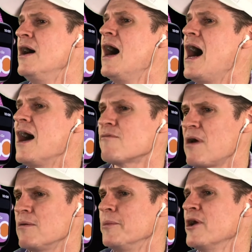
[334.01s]
heart
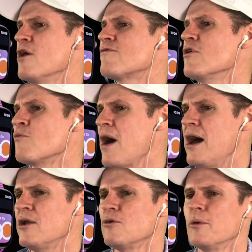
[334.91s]
rate when we go for a
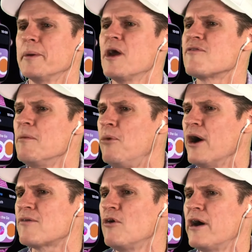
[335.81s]
run or we go for a
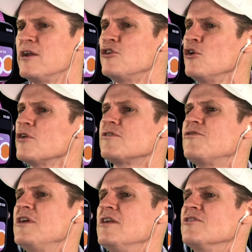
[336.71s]
bike ride and do lots of
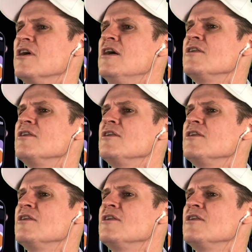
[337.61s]
things